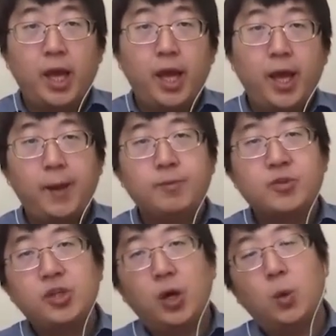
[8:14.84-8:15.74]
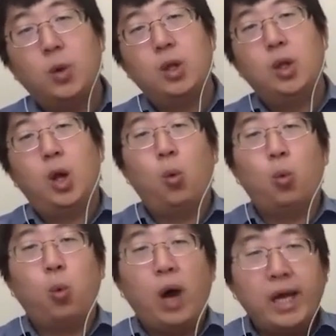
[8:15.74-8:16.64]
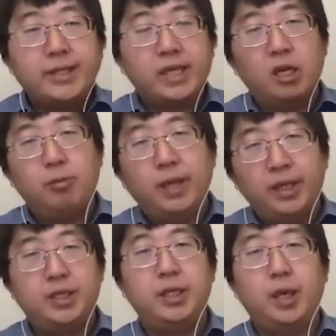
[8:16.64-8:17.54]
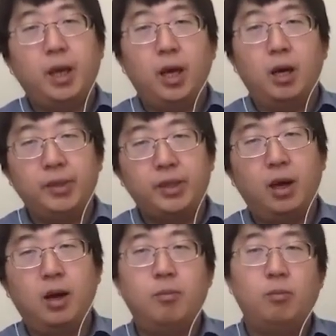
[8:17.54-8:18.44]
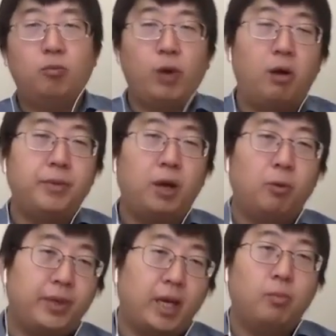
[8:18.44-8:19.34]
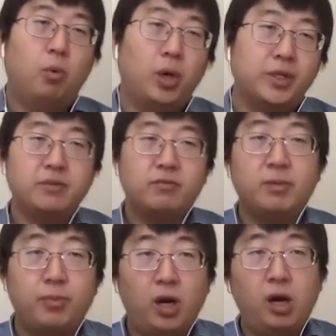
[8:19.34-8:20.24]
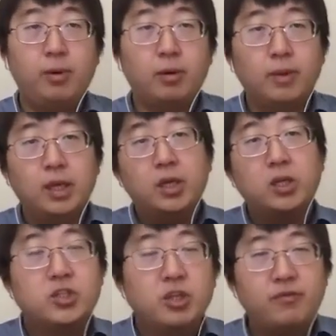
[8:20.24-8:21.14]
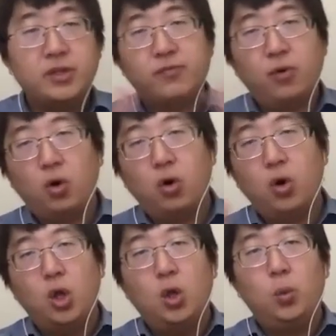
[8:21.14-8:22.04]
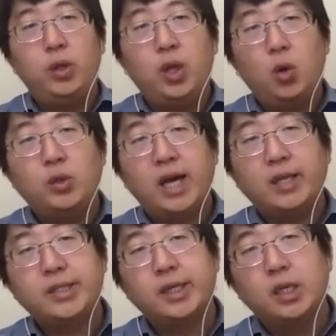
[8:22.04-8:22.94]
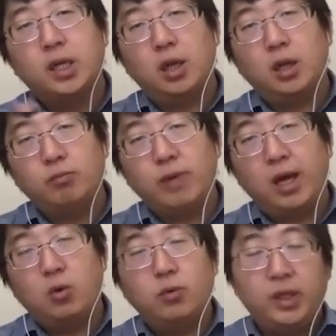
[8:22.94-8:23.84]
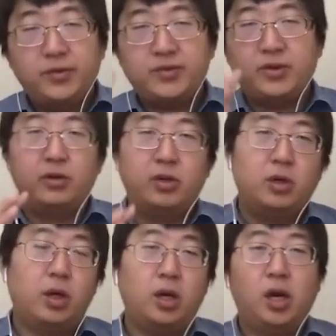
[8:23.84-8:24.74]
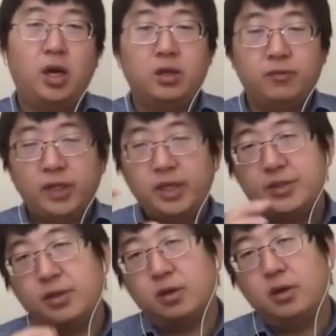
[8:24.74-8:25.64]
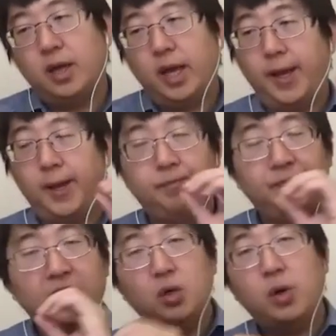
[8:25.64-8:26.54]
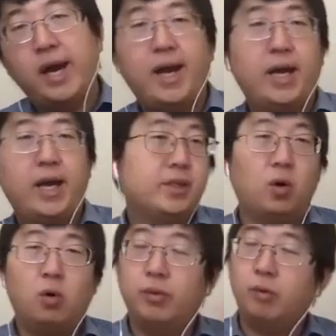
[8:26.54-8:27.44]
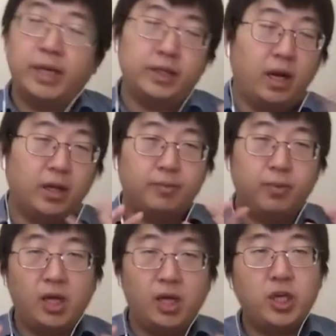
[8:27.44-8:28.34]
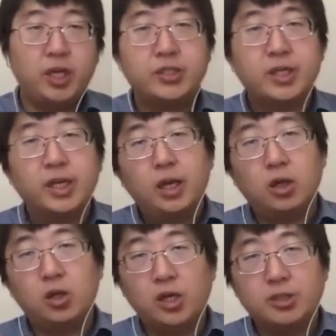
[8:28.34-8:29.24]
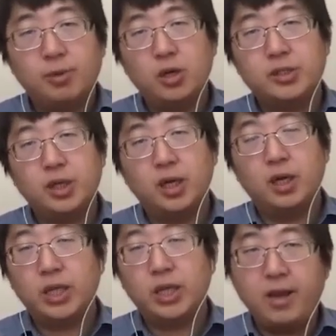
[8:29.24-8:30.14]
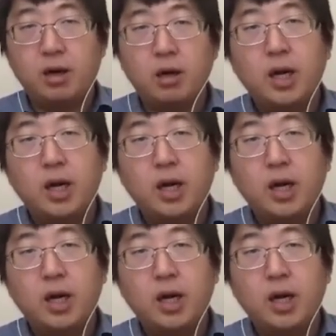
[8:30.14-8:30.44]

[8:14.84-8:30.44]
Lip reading: And so why scalability become more a severe problem? So first of all, we know that now Ether, a lot of Ether and EOS, or no matter other blockchains, Cosmos, Gaia,